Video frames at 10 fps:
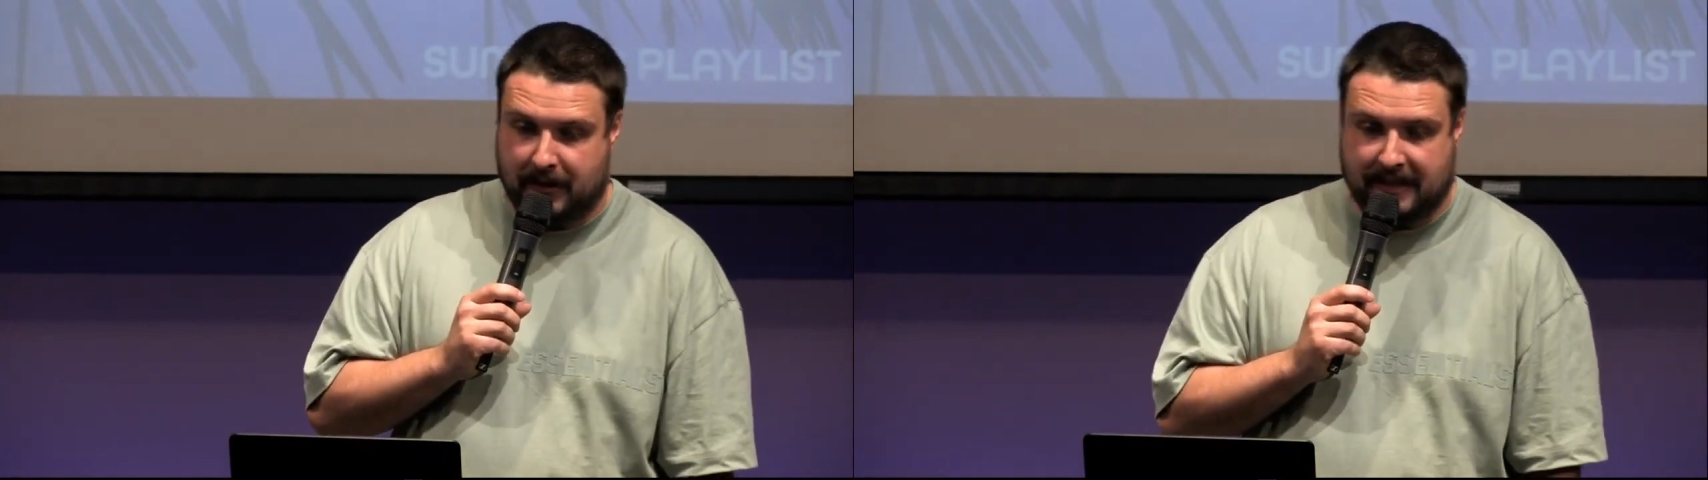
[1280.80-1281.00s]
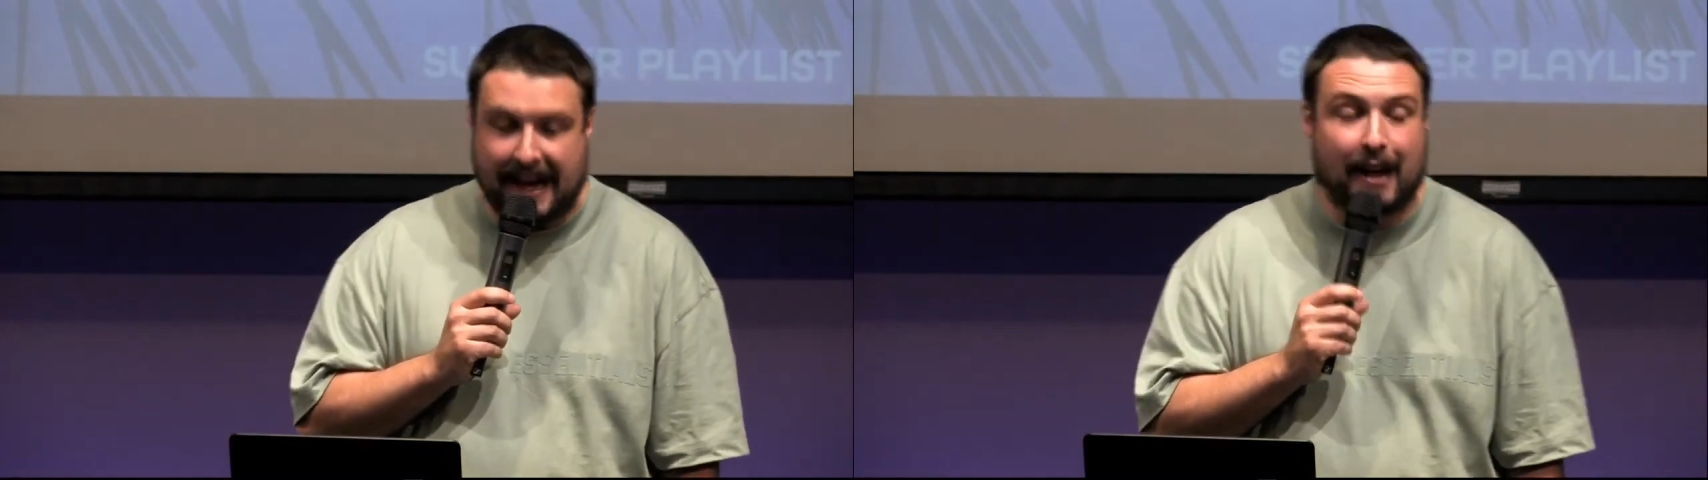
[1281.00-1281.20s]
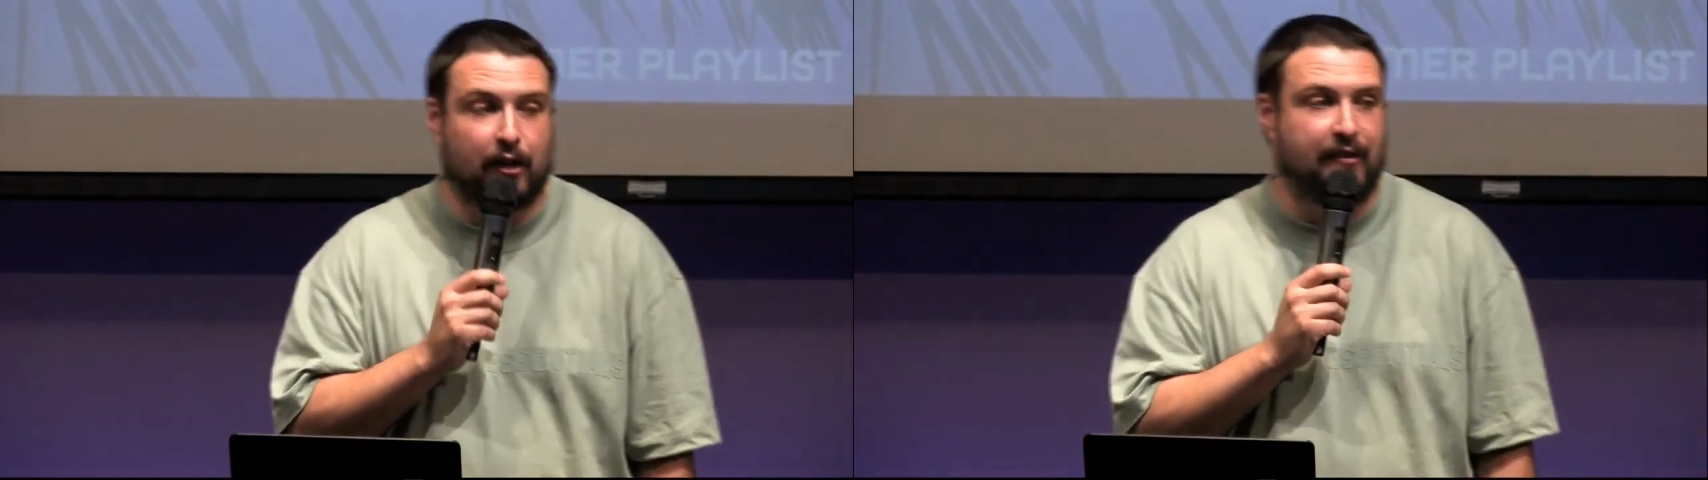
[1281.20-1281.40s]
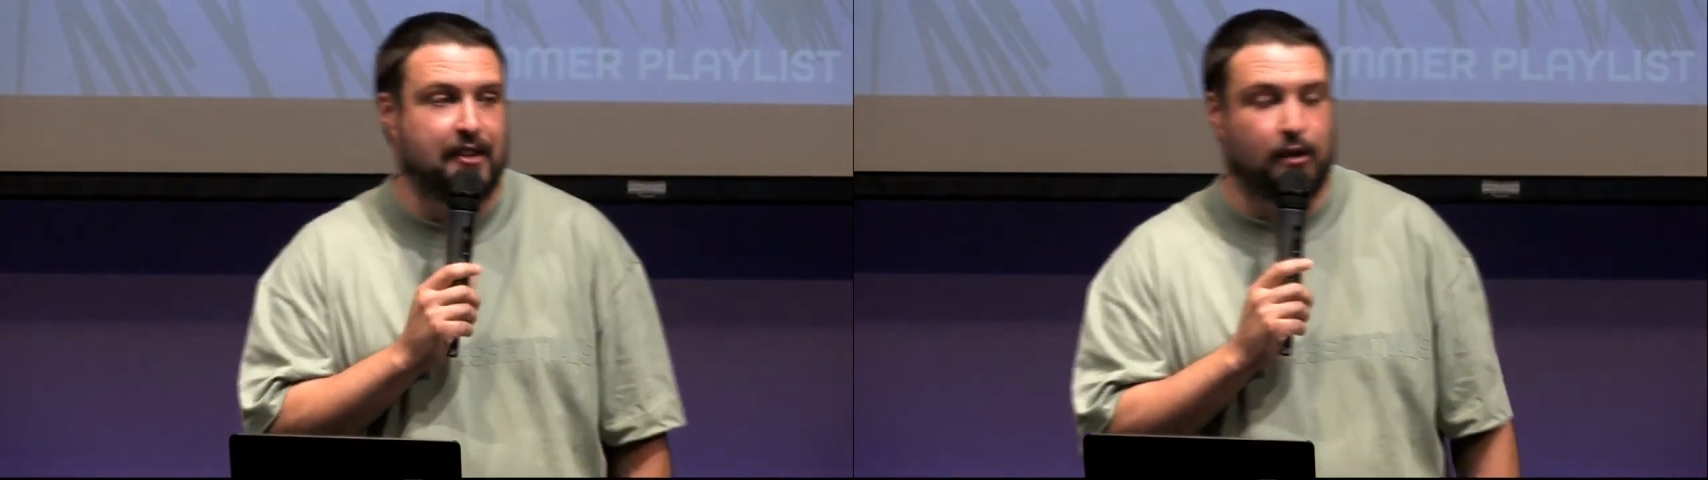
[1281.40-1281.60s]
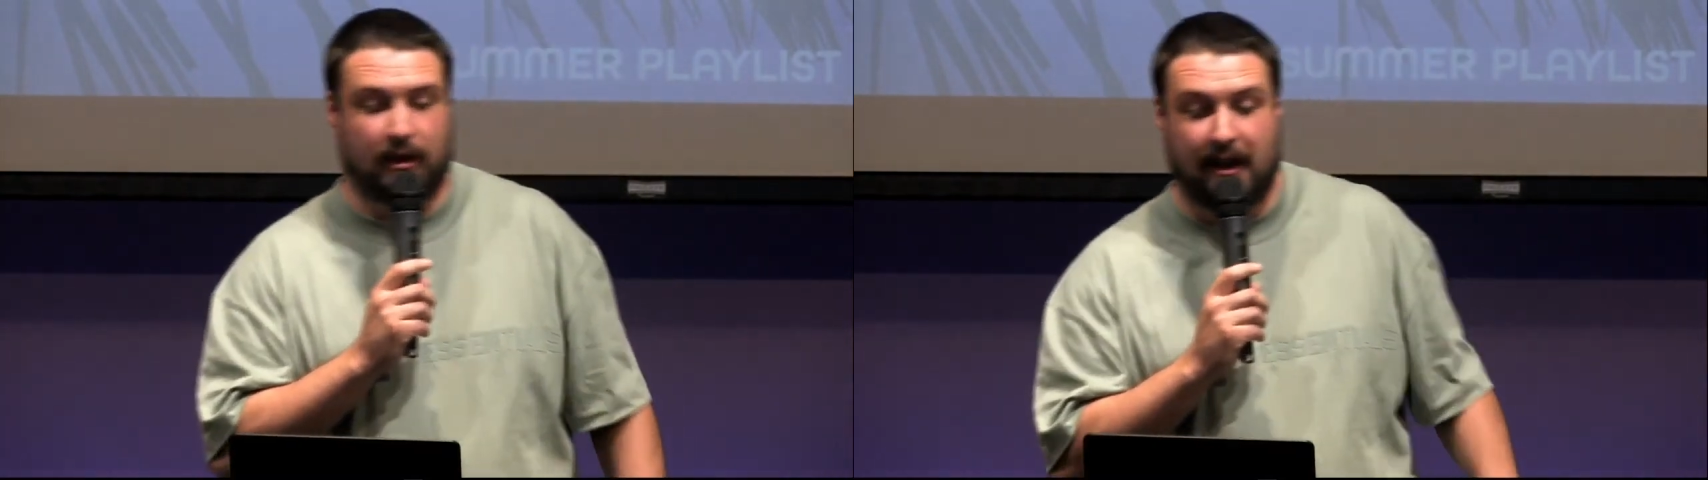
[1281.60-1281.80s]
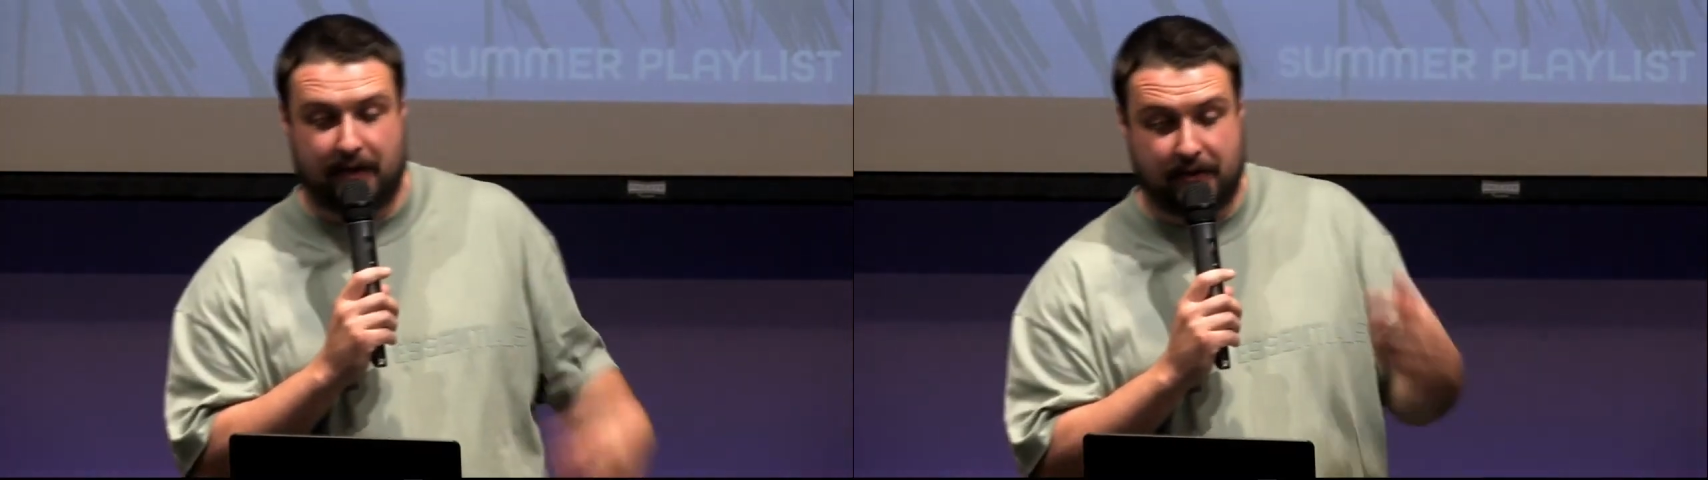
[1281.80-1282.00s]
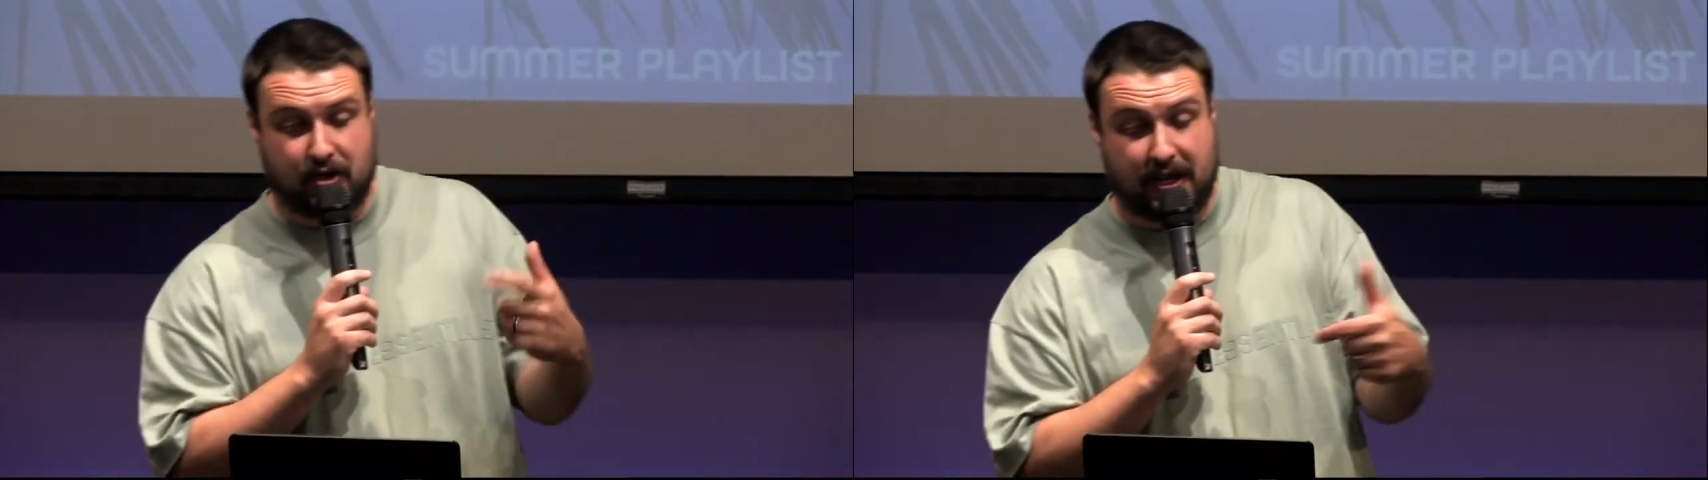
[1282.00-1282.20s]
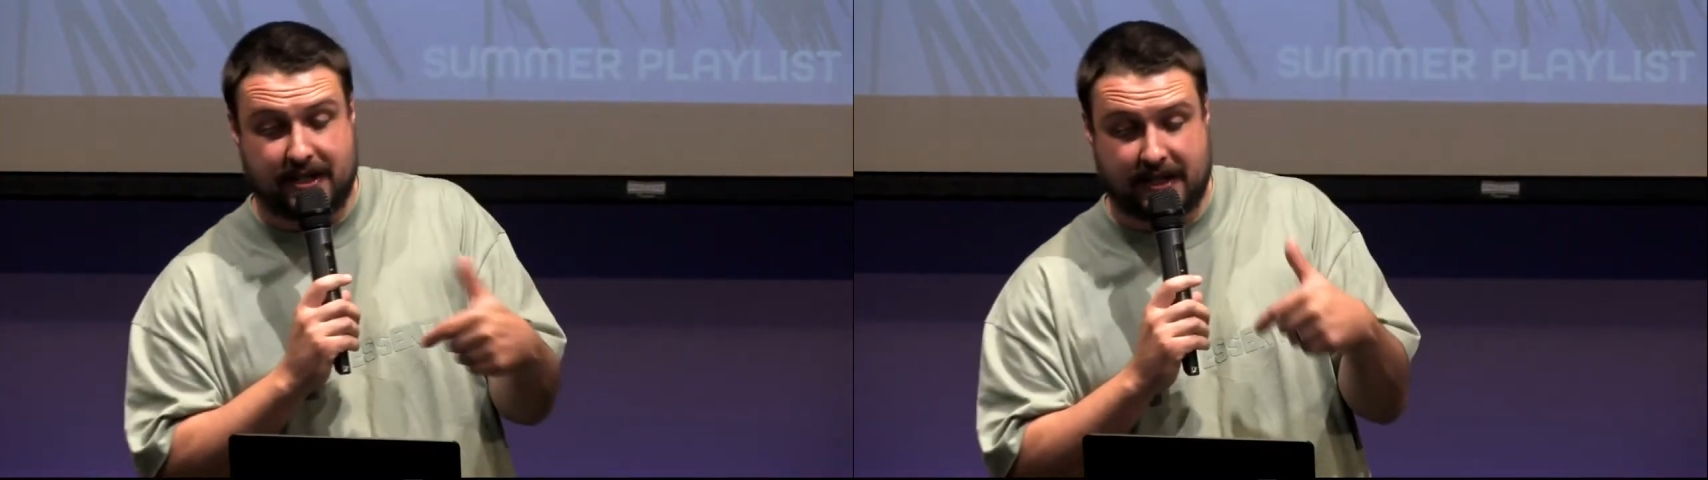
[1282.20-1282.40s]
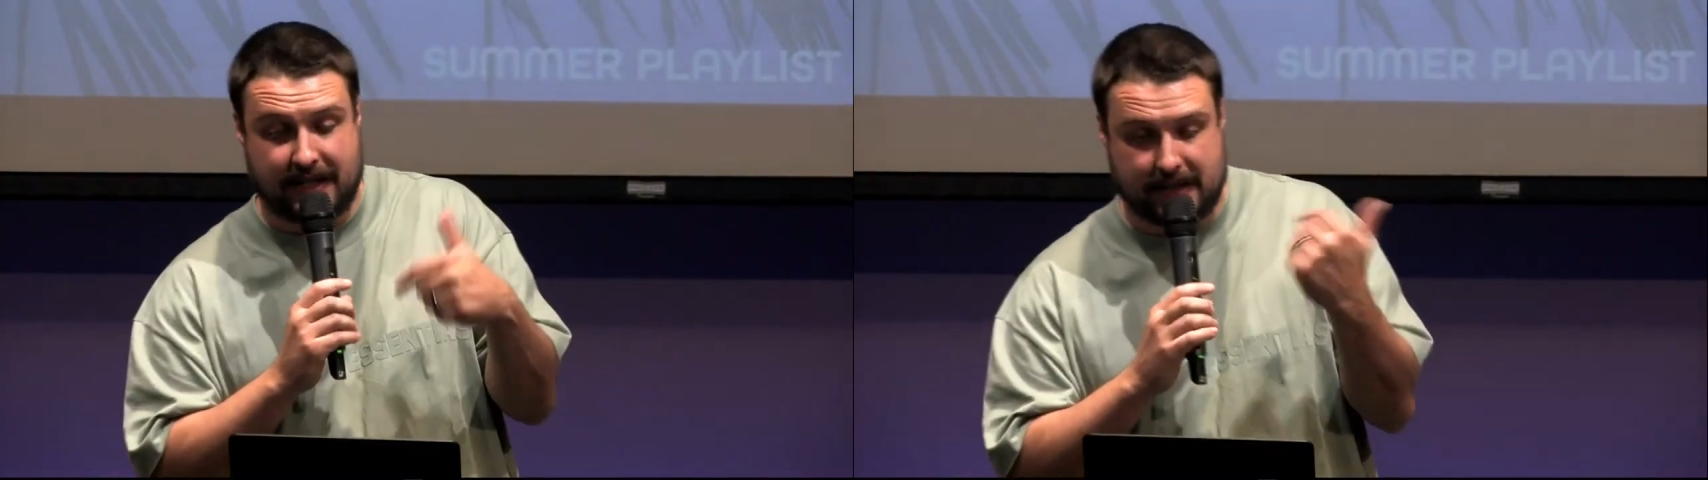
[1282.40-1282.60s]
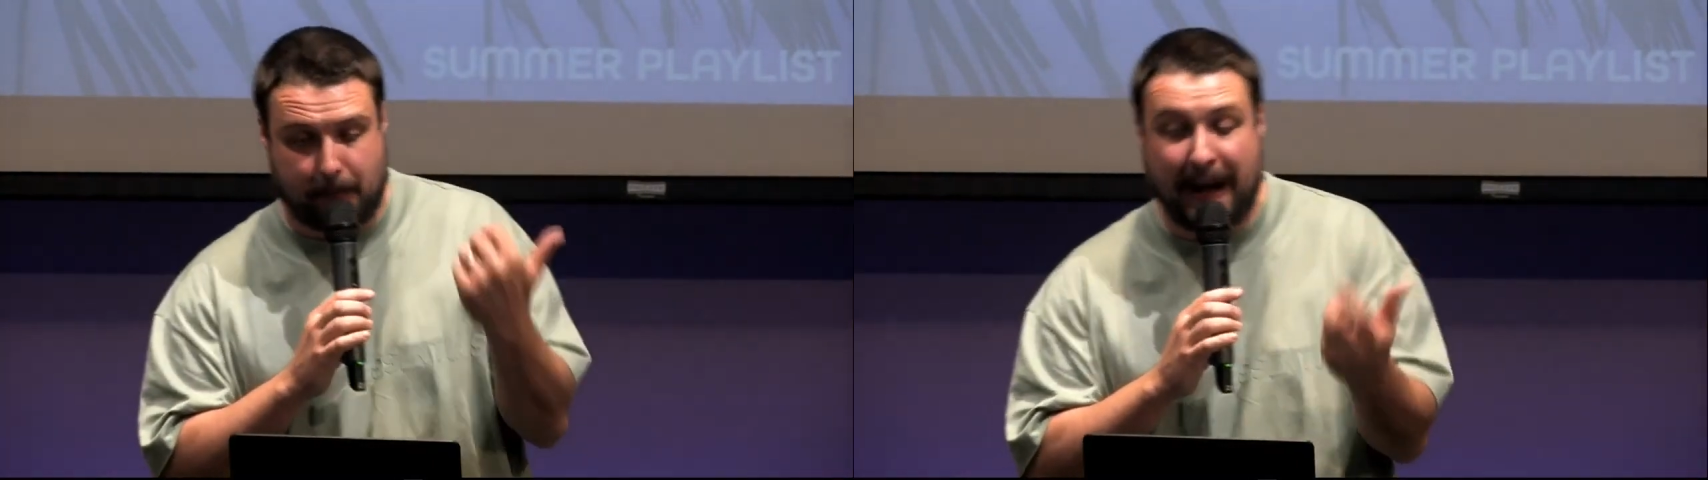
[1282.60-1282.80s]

But the sacrificial love of Jesus has